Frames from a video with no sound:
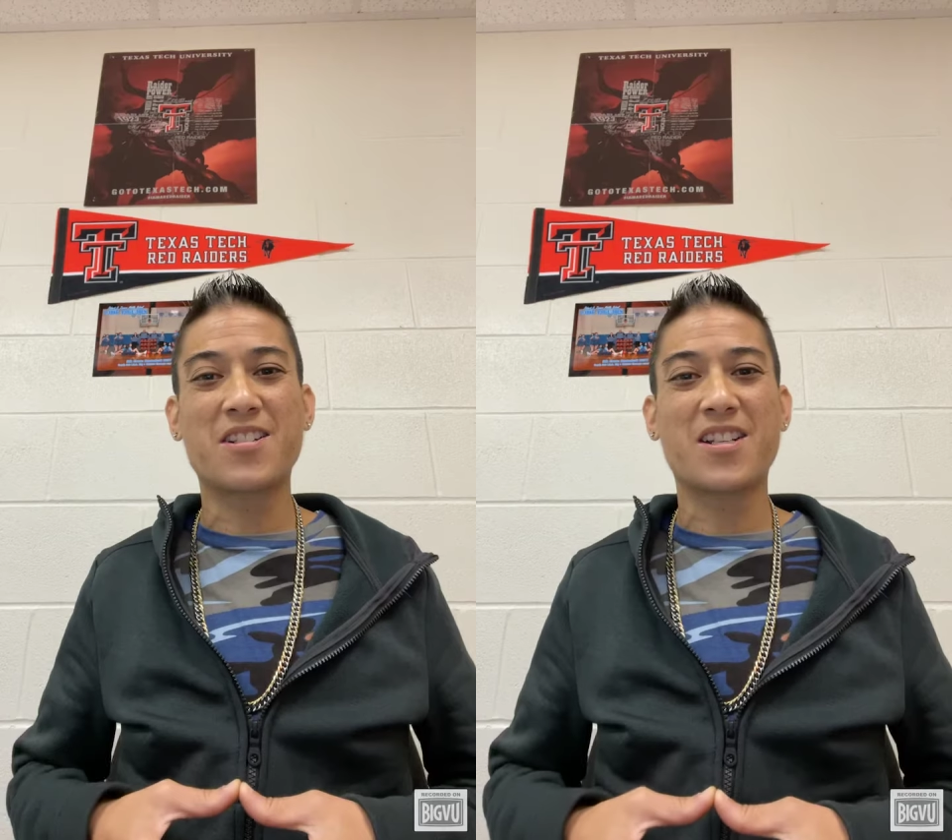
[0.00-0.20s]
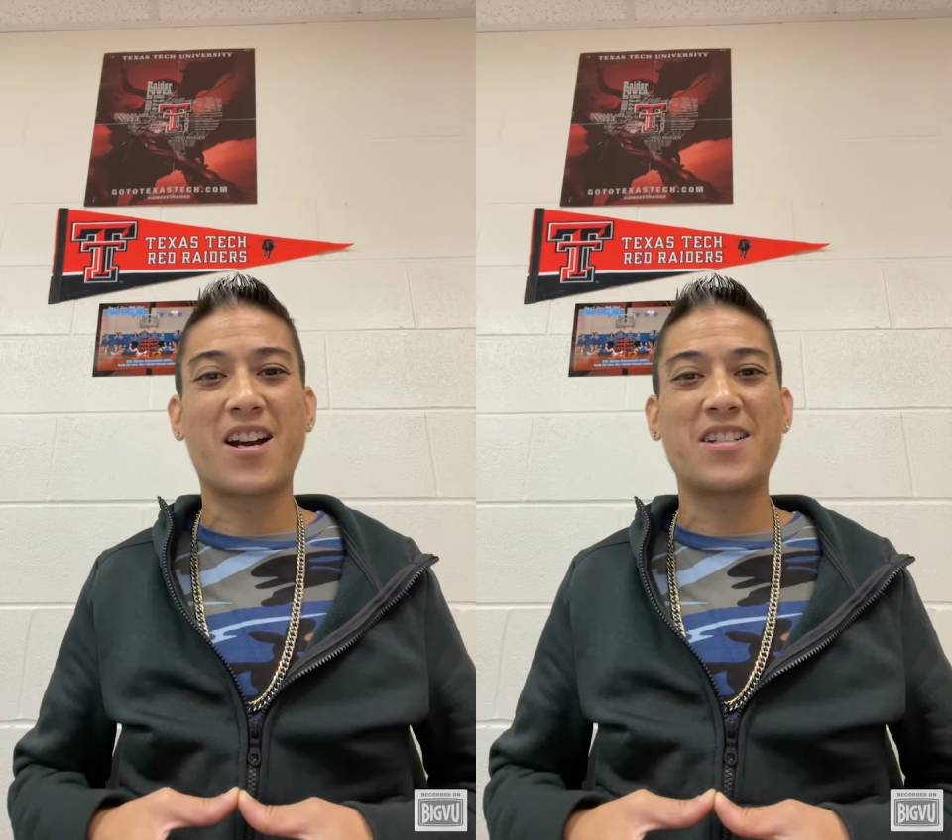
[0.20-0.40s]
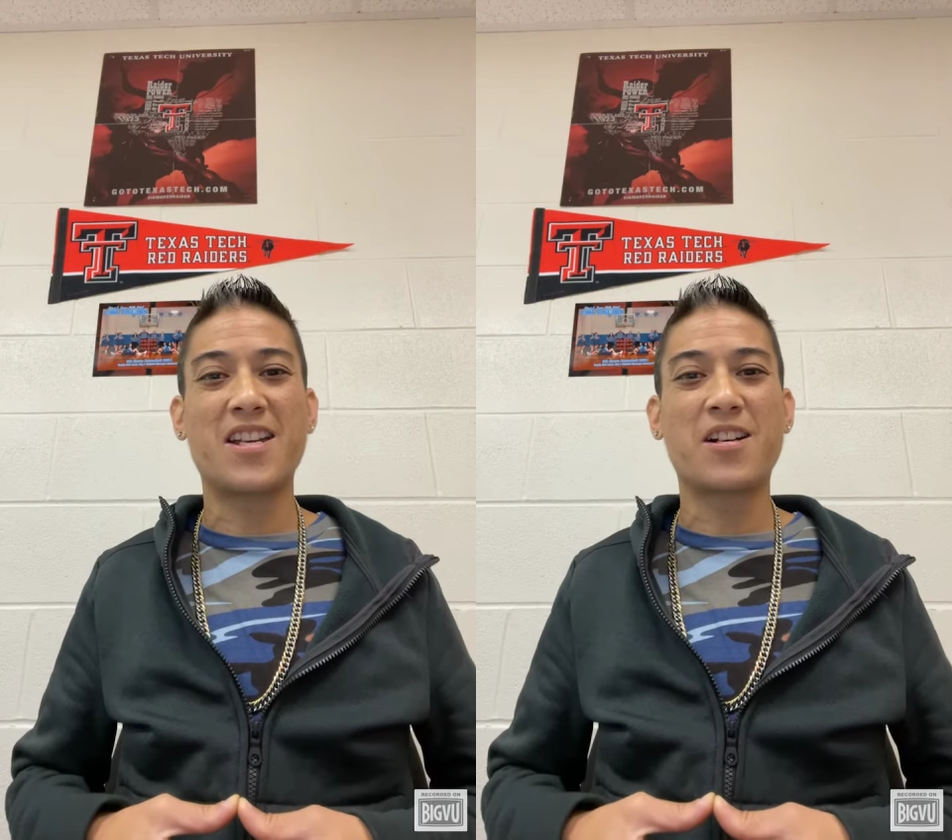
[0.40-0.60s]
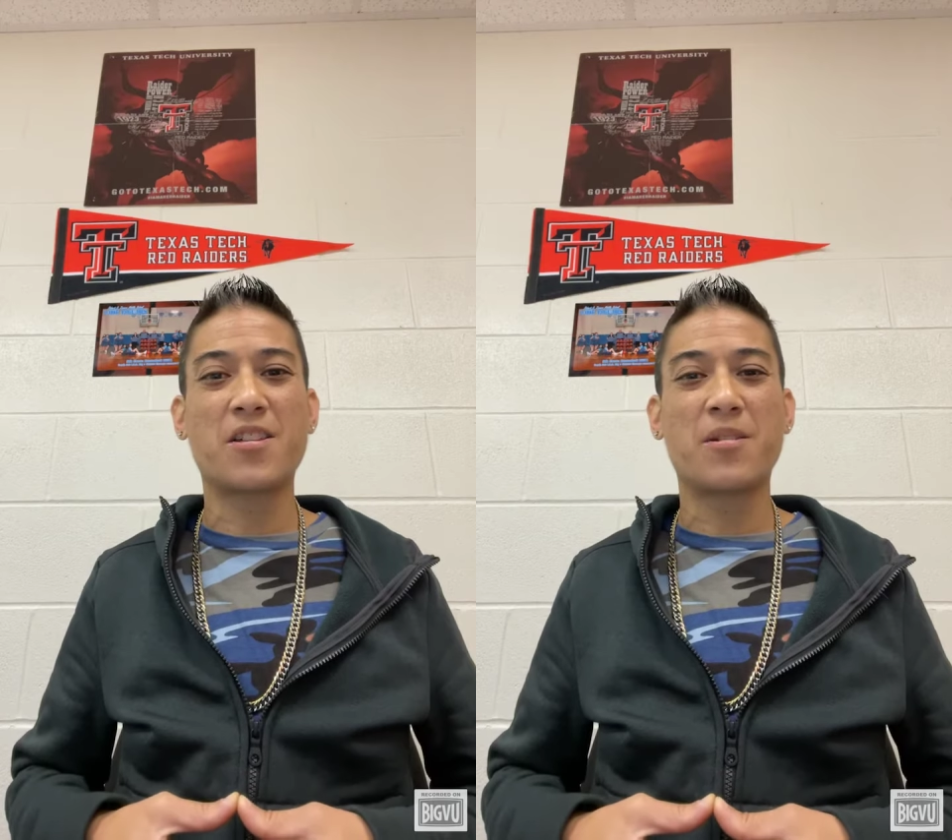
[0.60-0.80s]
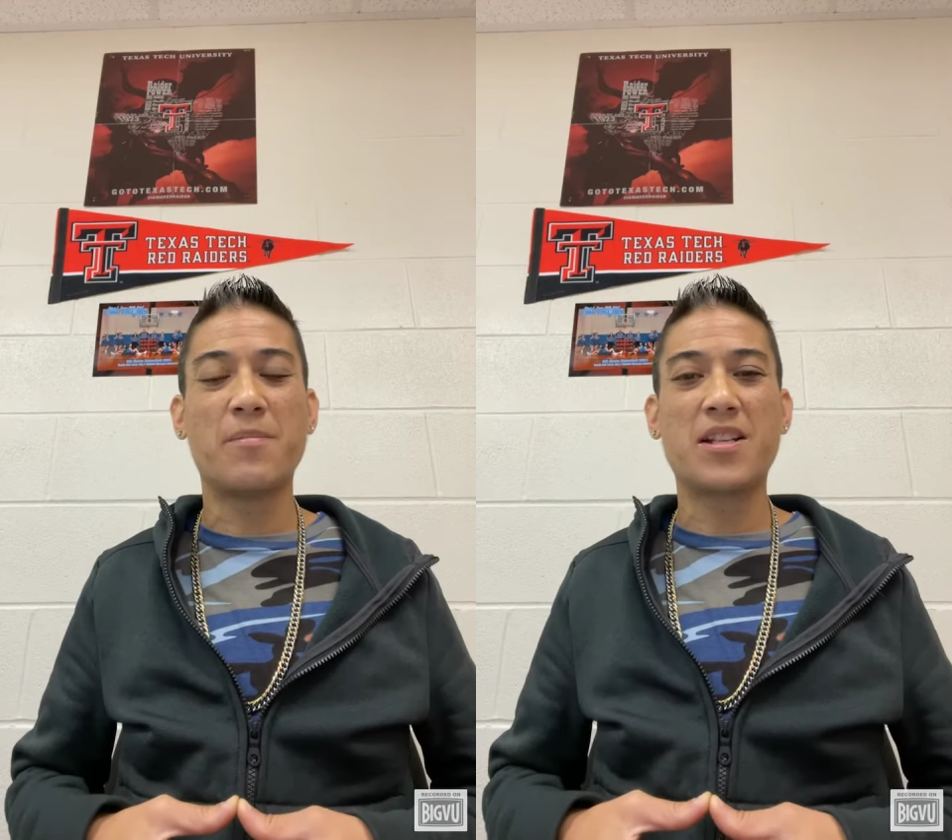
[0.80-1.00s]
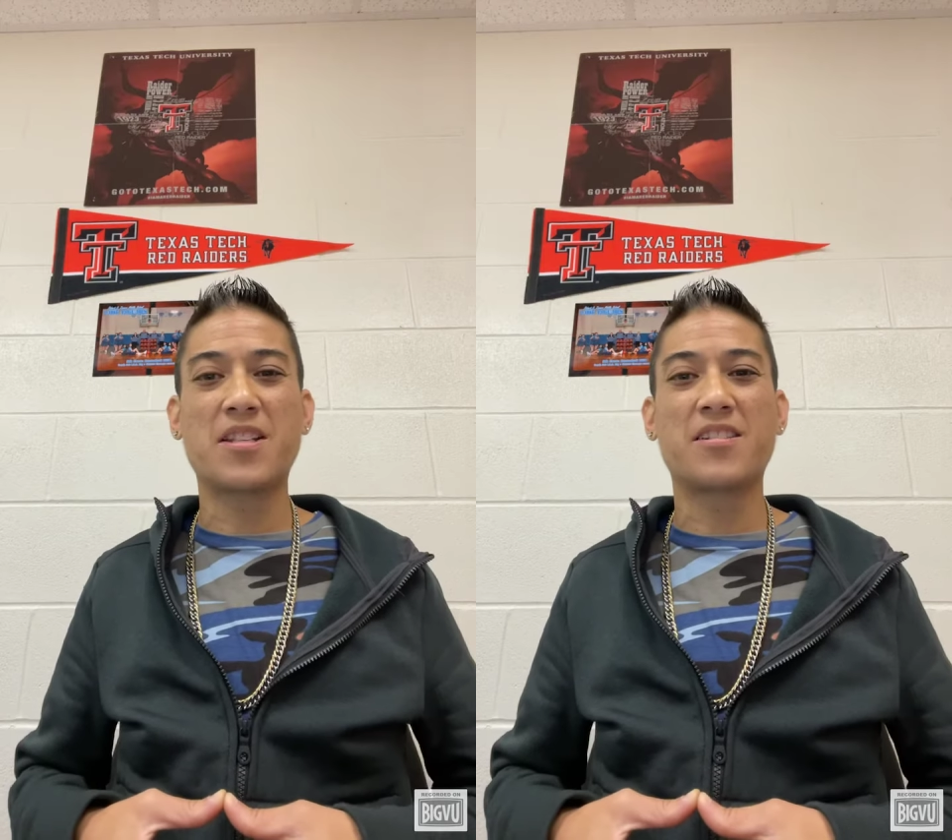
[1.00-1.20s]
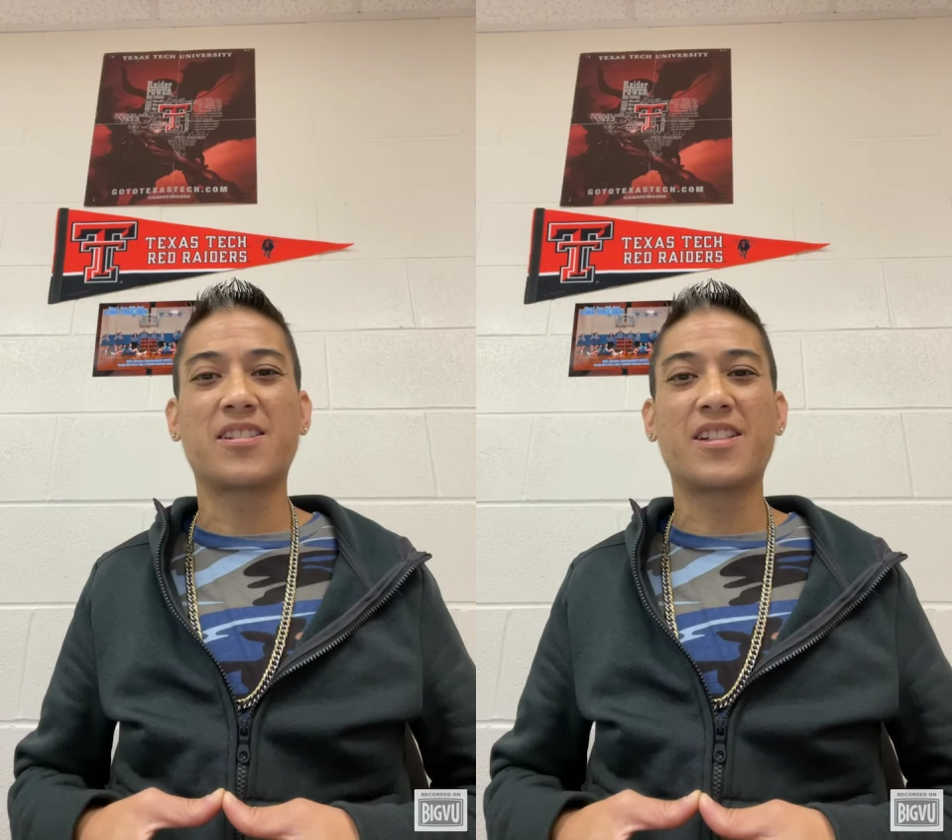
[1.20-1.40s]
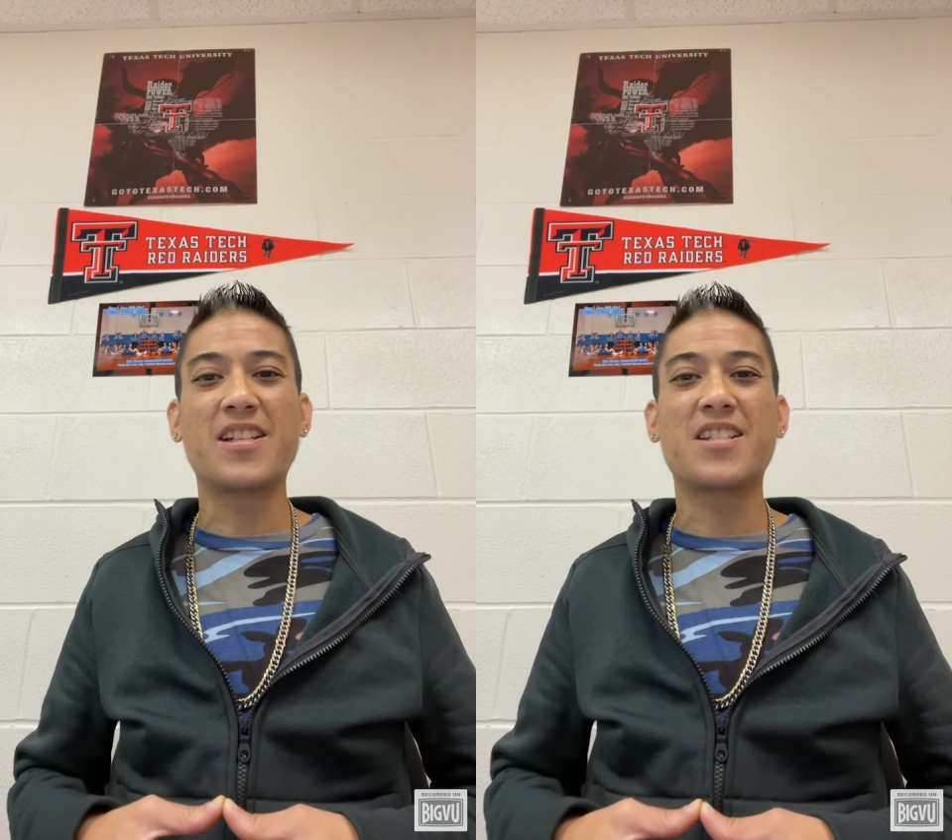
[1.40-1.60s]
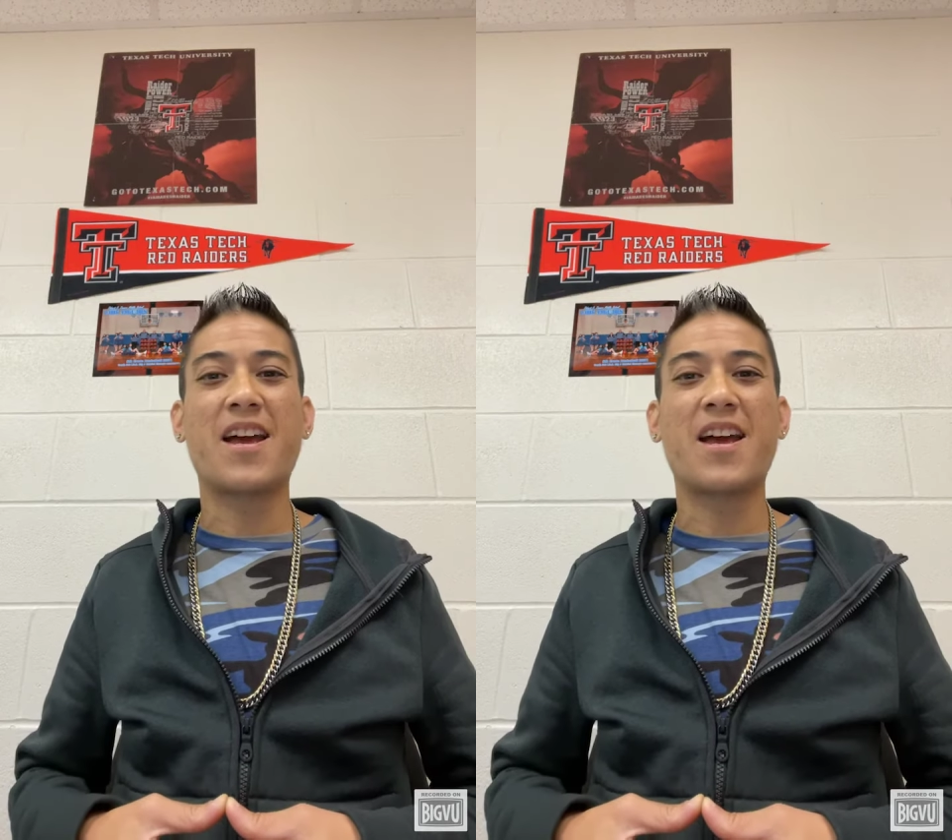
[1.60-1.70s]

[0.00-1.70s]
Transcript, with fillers: Sky take on the Minnesota Lynx